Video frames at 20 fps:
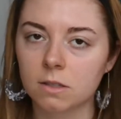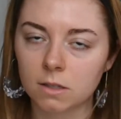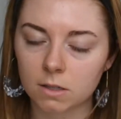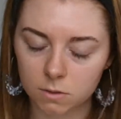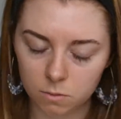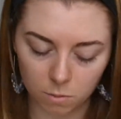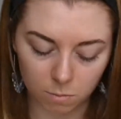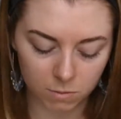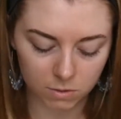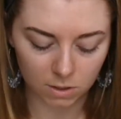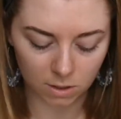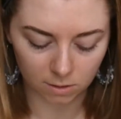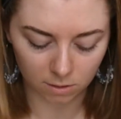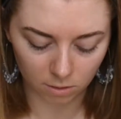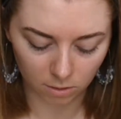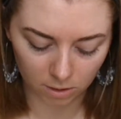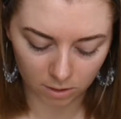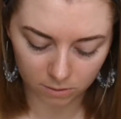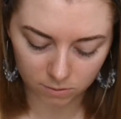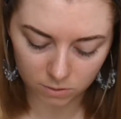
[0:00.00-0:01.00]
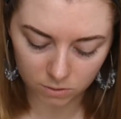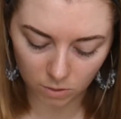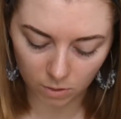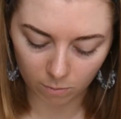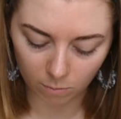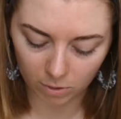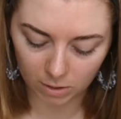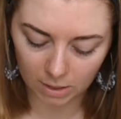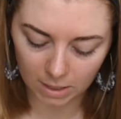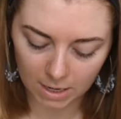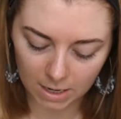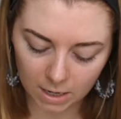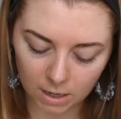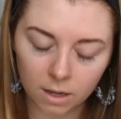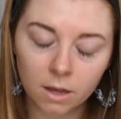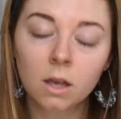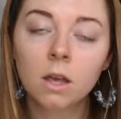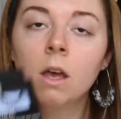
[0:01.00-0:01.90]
and this one was on clearance, so I wanted to get it.